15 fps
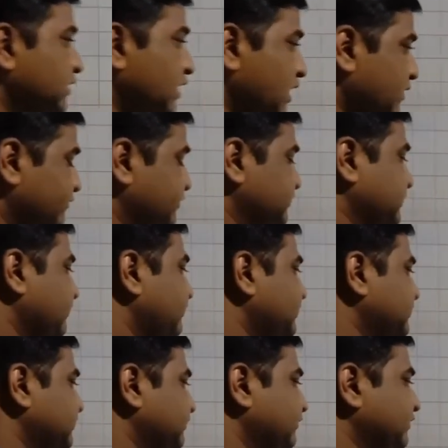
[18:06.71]
After
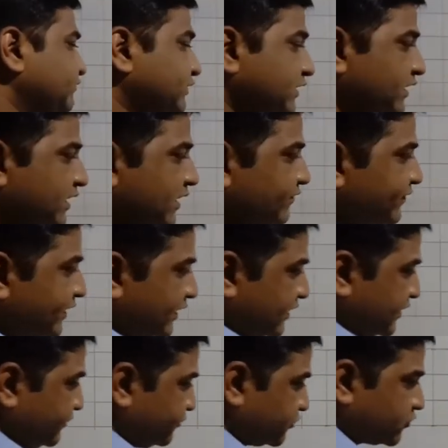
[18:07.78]
77 we are having
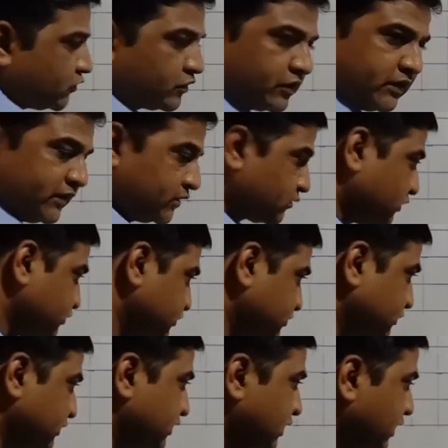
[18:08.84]
84 already crossed.
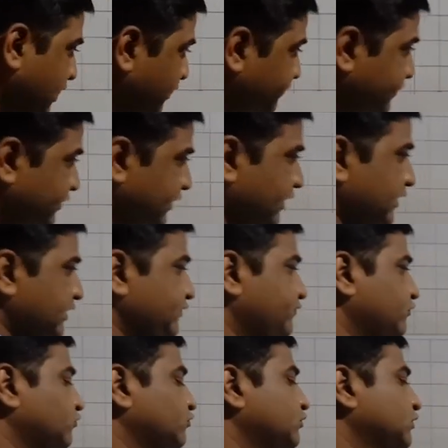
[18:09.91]
After
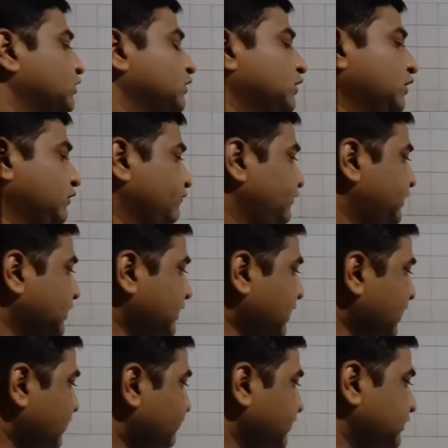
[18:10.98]
84 we are
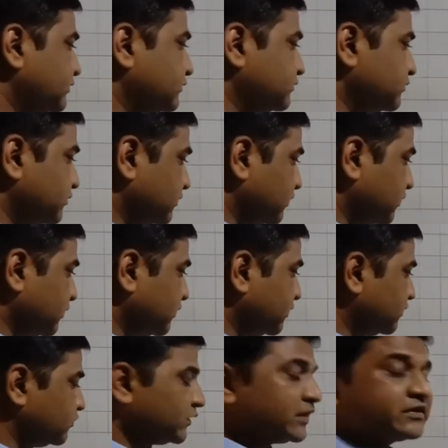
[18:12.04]
having
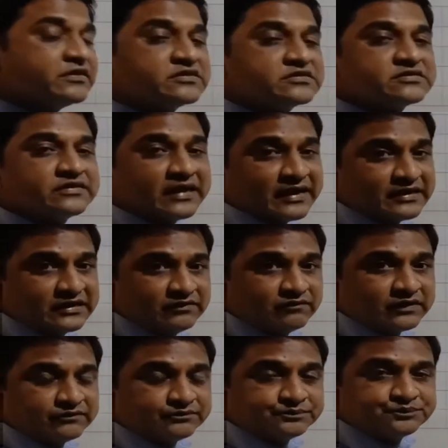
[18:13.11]
look at this
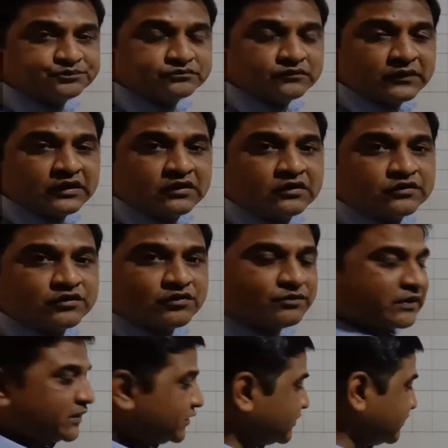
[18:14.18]
91. You may
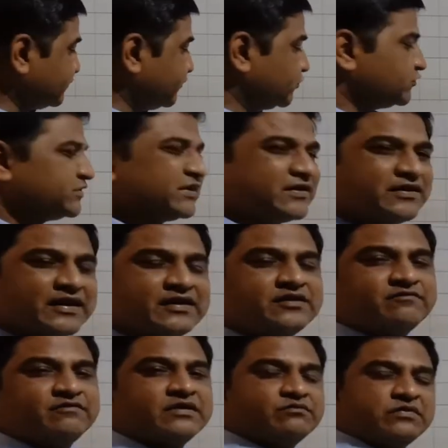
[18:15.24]
get confused that
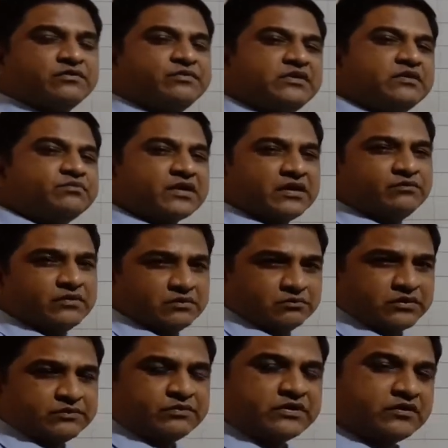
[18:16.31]
91 may be the prime
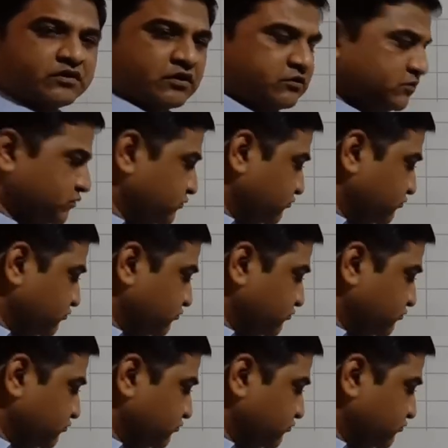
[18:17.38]
number, but not.